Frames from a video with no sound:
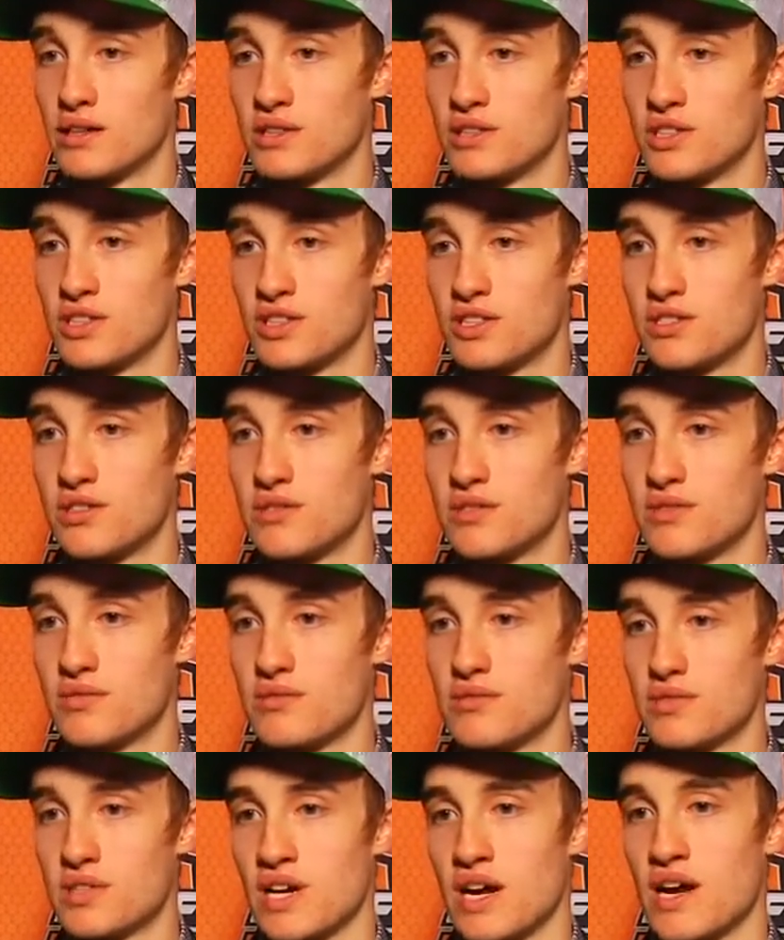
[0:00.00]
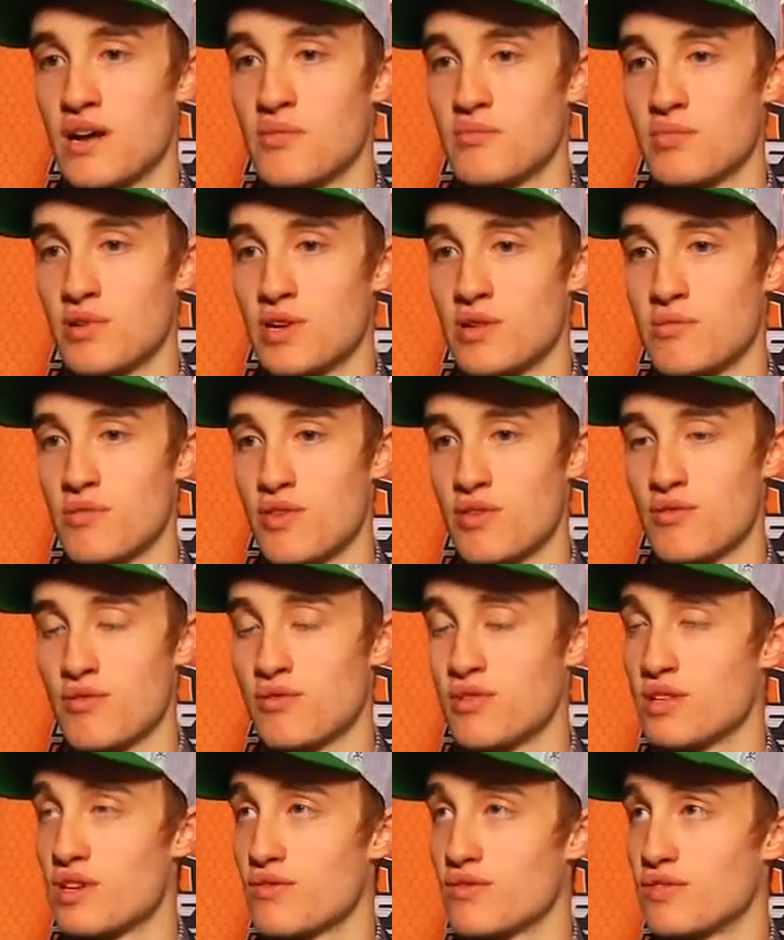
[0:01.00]
just kind of bringing me through
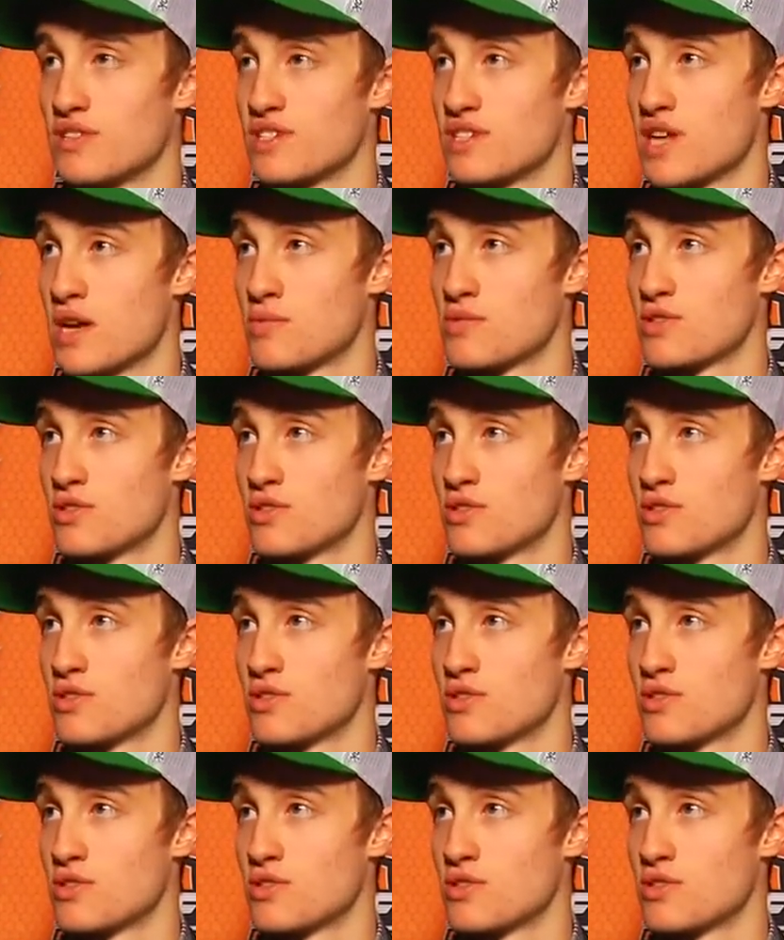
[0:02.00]
the different steps